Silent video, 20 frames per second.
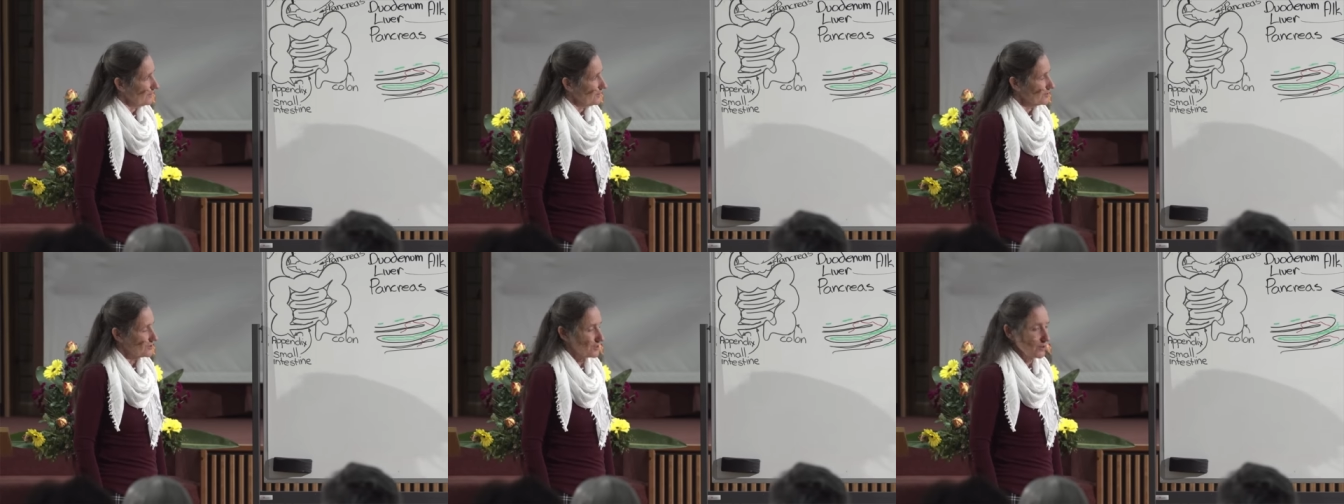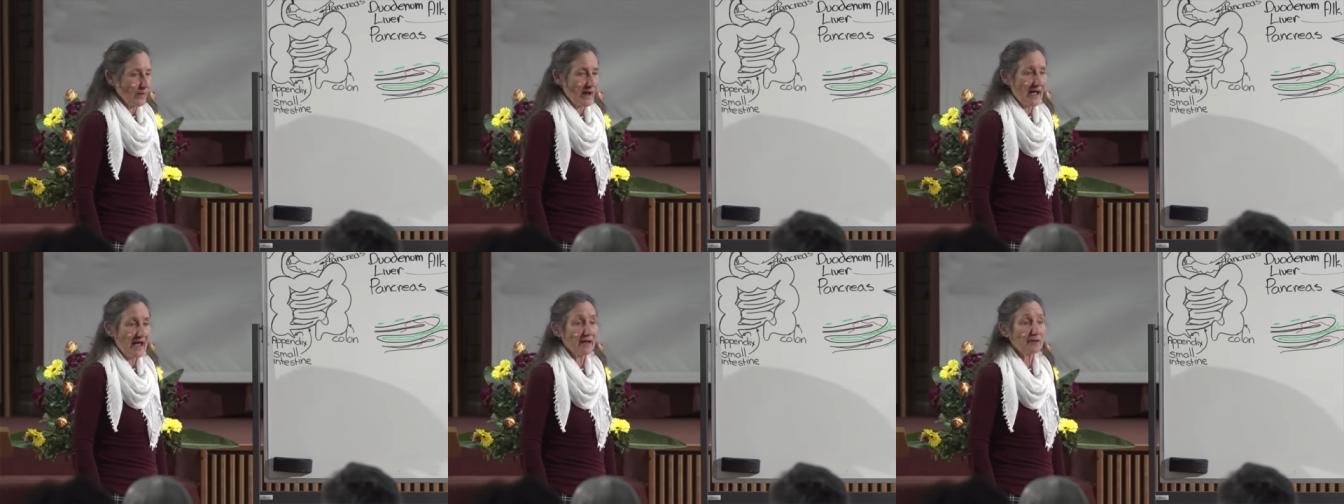
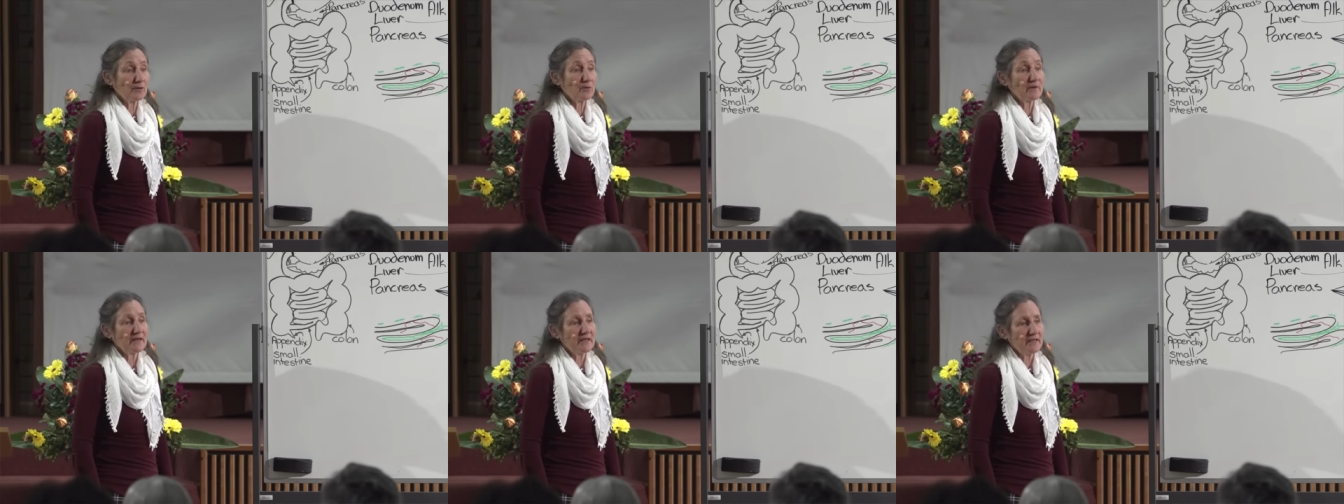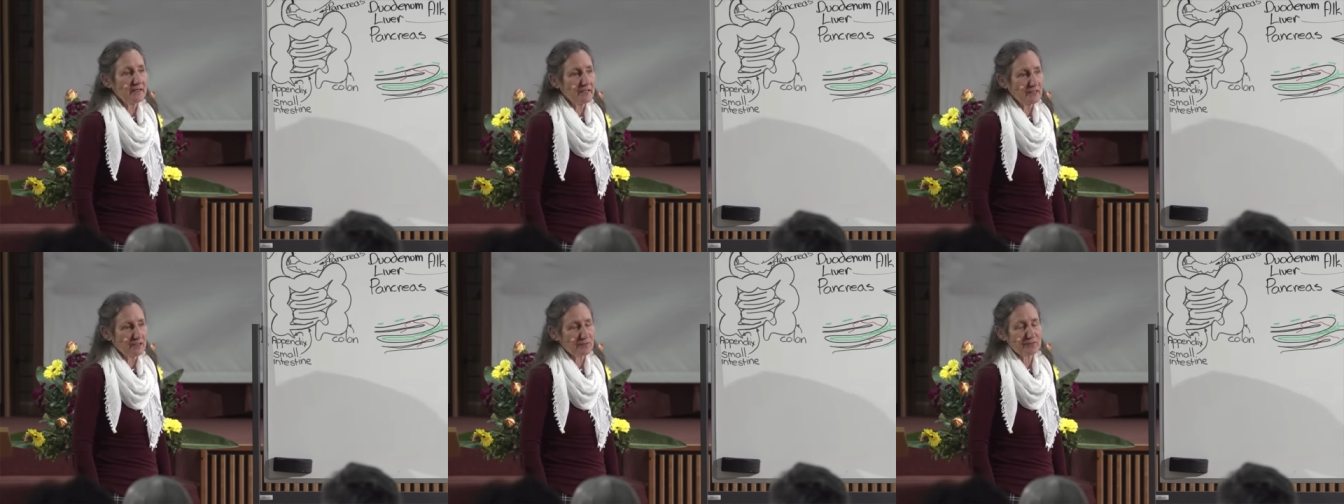So, how do we
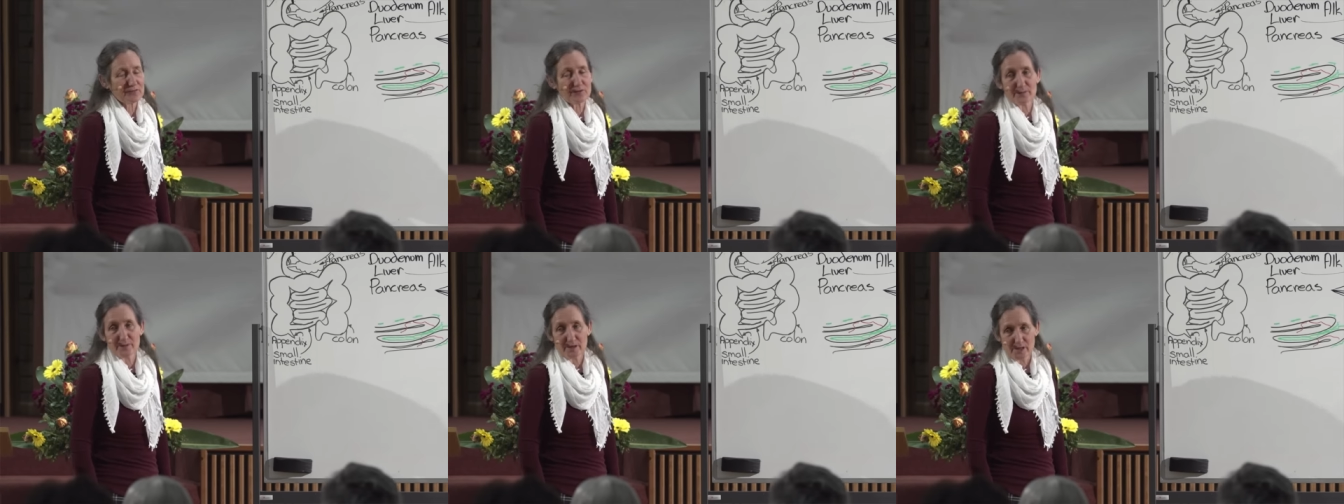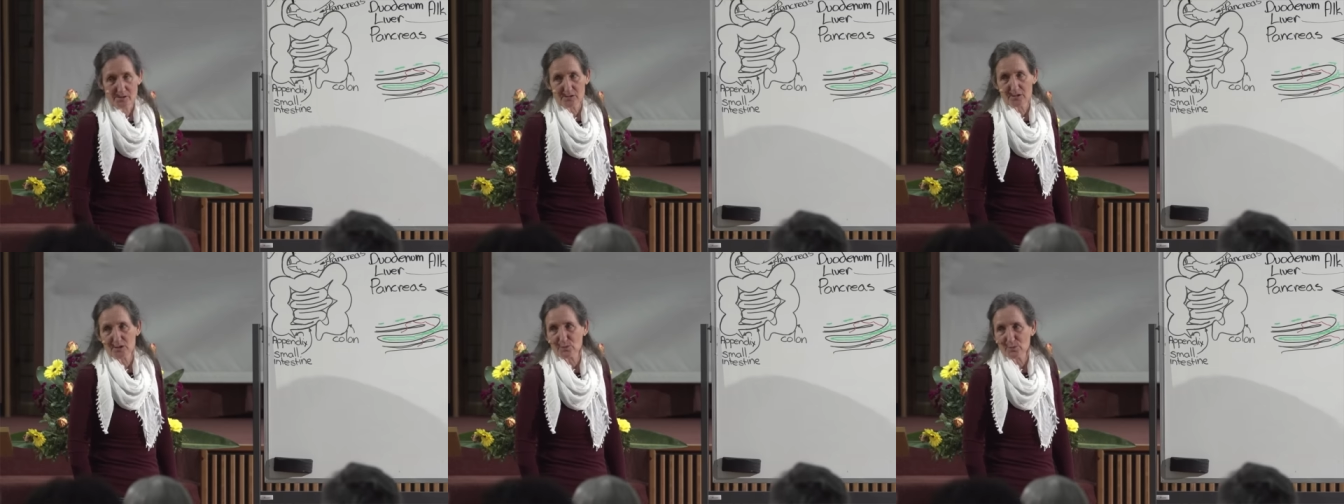heal from
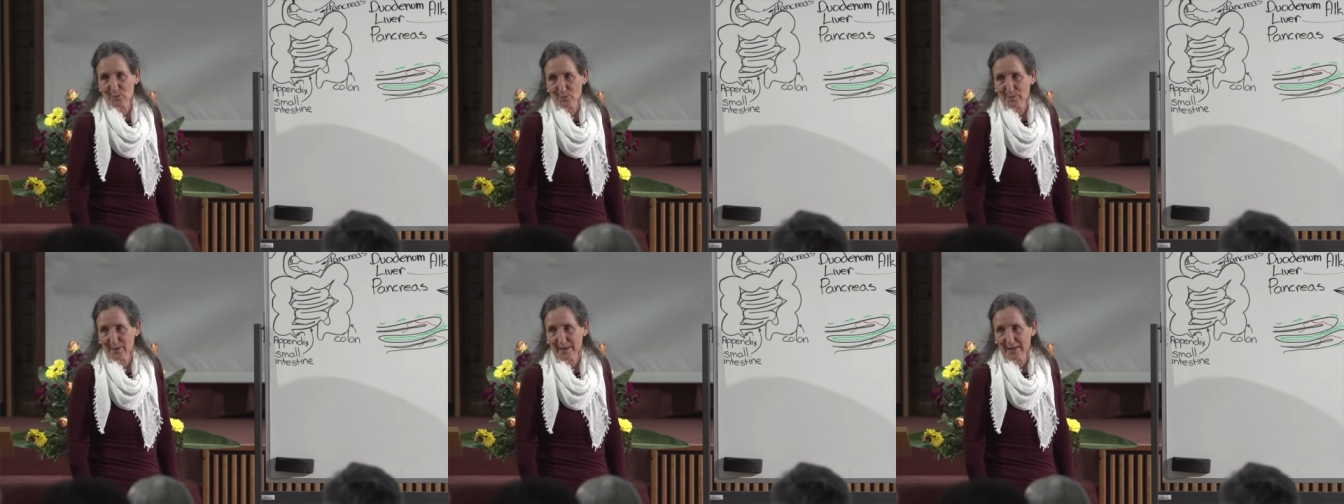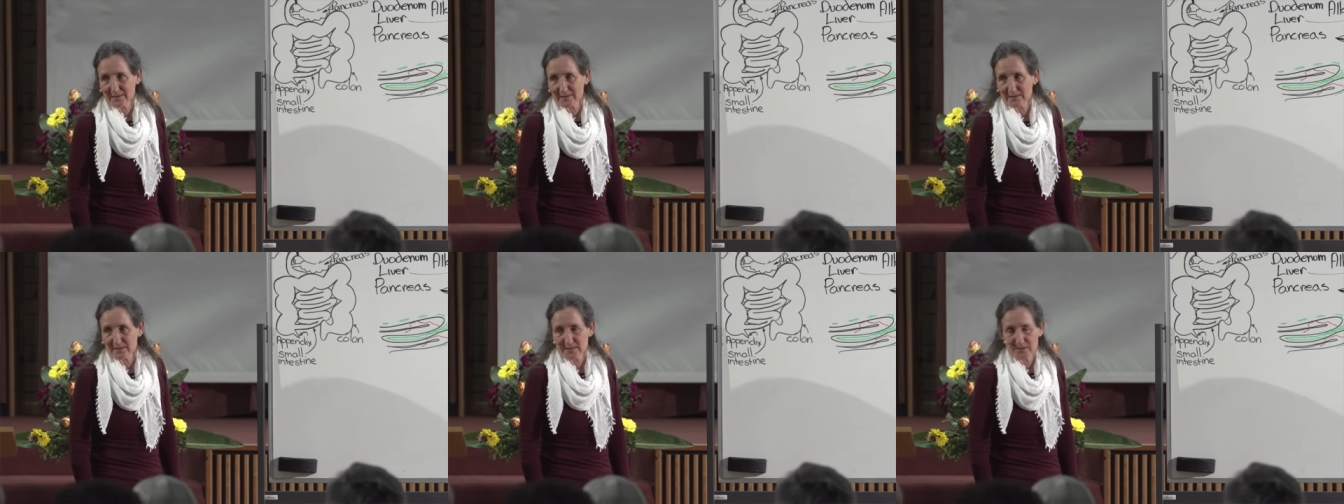irritable
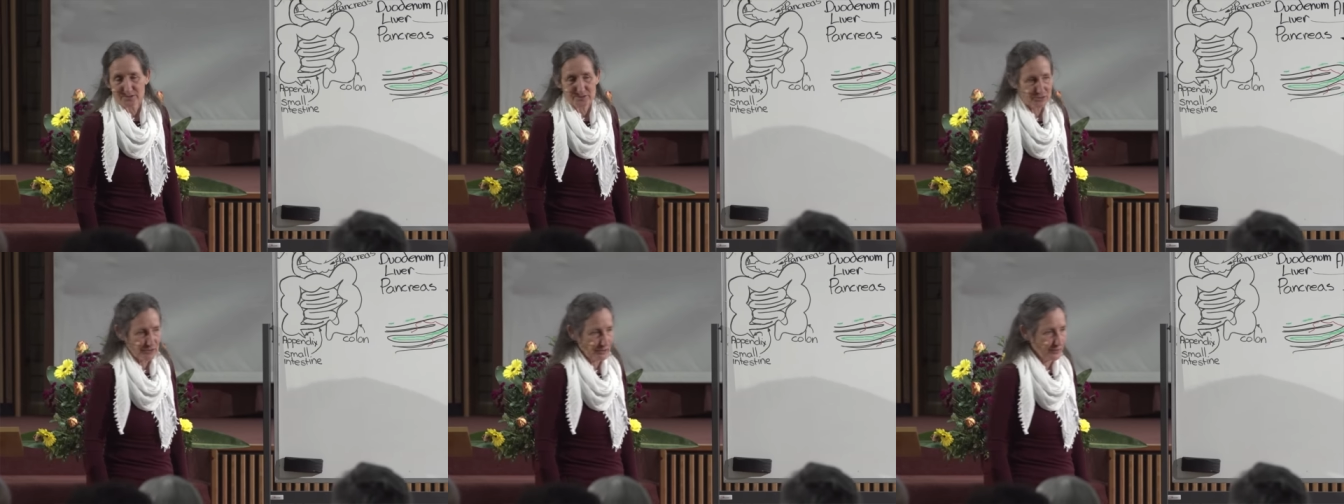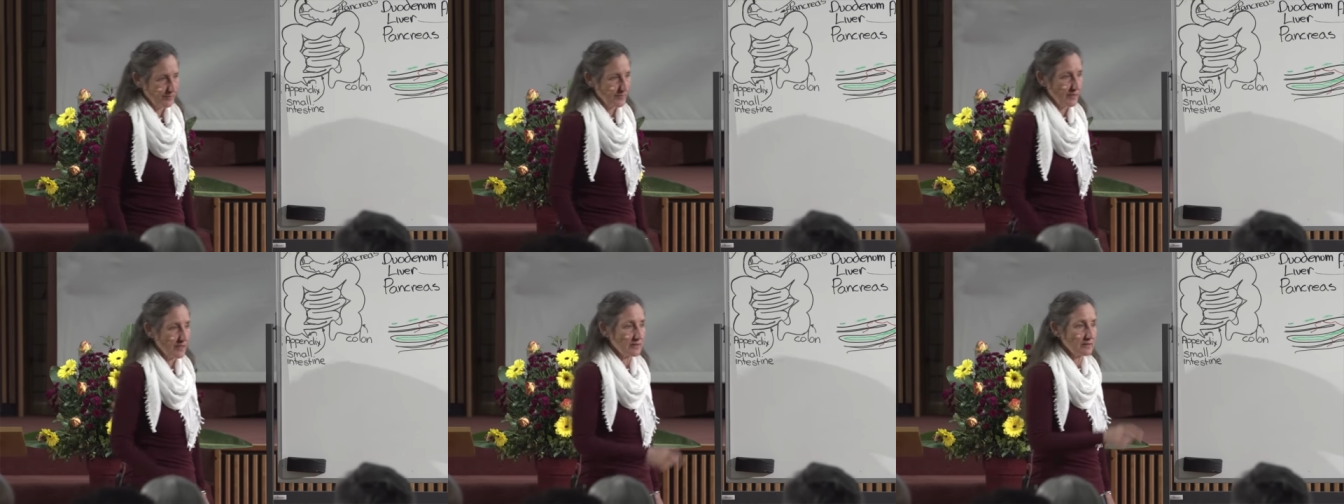bowel
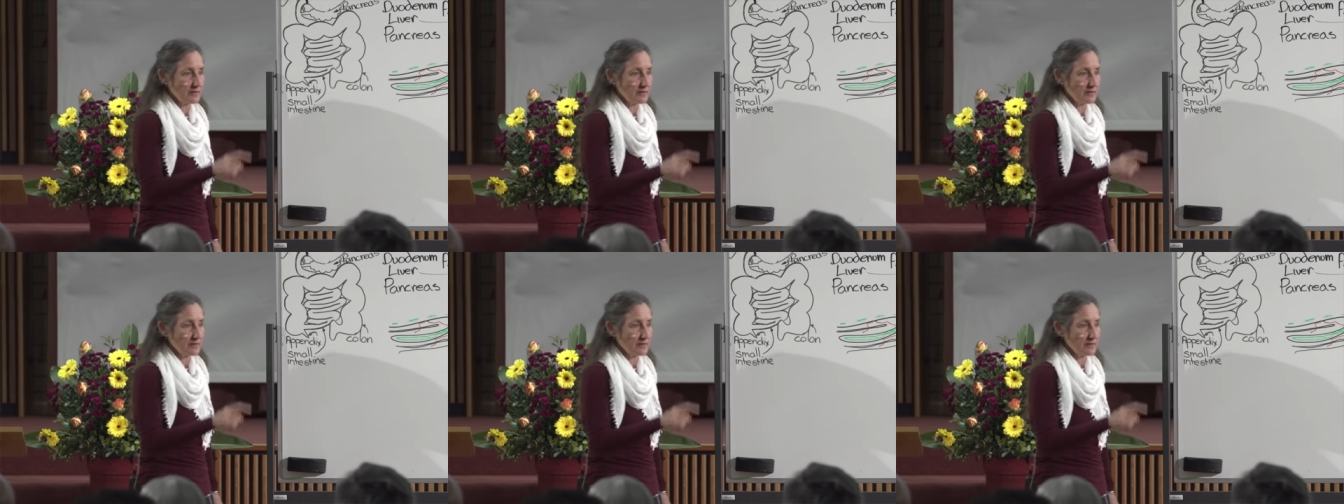syndrome?